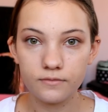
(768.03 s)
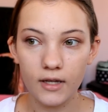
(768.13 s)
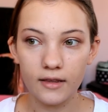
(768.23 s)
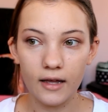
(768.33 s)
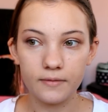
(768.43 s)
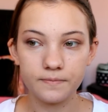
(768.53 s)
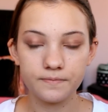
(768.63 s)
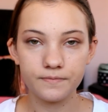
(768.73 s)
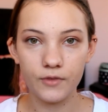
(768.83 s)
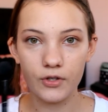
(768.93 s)
Like that.
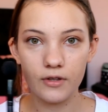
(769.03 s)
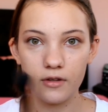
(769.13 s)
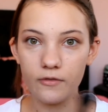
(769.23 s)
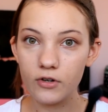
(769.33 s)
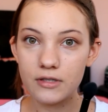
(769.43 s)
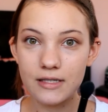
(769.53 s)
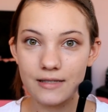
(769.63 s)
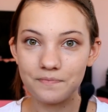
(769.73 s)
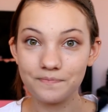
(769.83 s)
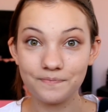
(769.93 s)
You see the difference?
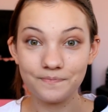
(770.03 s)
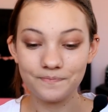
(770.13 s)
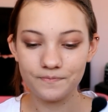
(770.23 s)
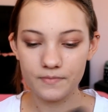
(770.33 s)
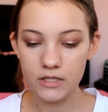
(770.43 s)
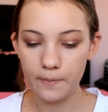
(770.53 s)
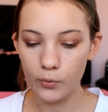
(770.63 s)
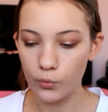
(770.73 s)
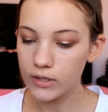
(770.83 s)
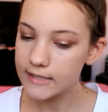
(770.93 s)

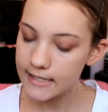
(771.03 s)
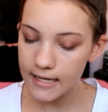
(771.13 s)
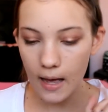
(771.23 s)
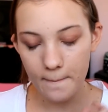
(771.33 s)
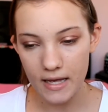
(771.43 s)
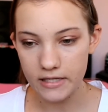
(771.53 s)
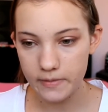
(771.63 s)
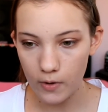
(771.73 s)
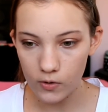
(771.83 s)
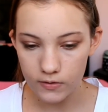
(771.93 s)
Pretty
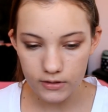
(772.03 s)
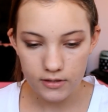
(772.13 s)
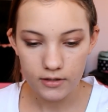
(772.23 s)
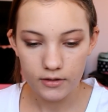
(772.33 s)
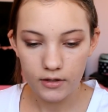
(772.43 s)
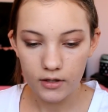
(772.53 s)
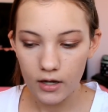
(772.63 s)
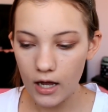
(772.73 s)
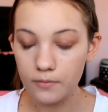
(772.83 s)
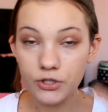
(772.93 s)
amazing.
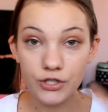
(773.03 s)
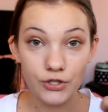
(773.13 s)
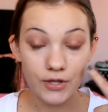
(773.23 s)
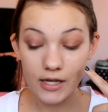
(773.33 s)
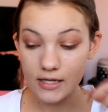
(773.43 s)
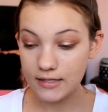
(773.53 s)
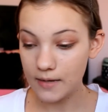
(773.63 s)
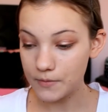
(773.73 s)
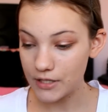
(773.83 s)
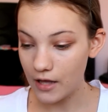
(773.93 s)
And I'm just going to do the
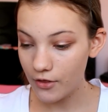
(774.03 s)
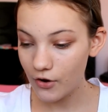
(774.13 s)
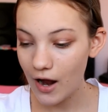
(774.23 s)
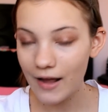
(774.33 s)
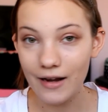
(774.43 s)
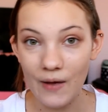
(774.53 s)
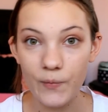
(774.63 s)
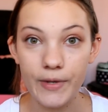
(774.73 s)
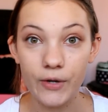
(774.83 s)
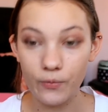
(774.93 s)
same to the other eye and I'll
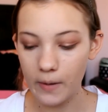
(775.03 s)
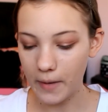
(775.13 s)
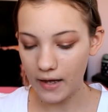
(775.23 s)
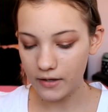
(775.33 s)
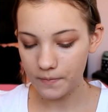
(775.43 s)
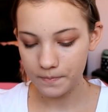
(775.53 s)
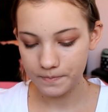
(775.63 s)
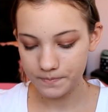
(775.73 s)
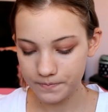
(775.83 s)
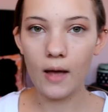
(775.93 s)
be right back.
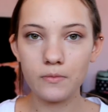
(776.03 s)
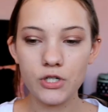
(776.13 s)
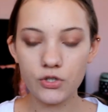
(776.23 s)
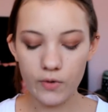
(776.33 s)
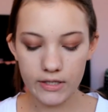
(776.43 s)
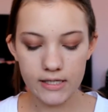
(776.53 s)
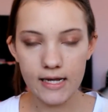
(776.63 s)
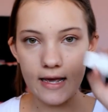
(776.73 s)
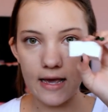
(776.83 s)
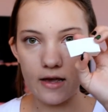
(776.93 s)
I'm just going to
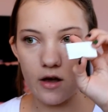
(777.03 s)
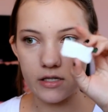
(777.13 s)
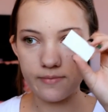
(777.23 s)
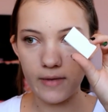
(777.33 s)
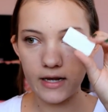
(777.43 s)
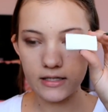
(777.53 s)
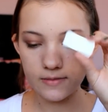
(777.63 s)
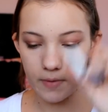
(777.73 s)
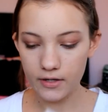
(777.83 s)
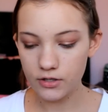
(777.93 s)
take a cosmetic
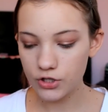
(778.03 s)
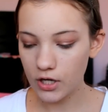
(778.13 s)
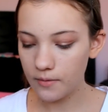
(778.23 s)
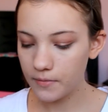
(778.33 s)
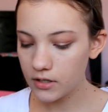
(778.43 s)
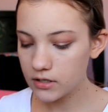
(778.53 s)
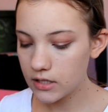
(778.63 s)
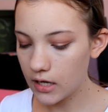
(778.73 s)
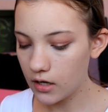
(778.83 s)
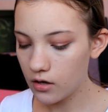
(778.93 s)
sponge and I'm going
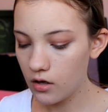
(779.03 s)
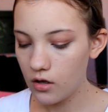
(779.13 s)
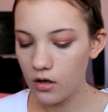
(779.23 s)
to take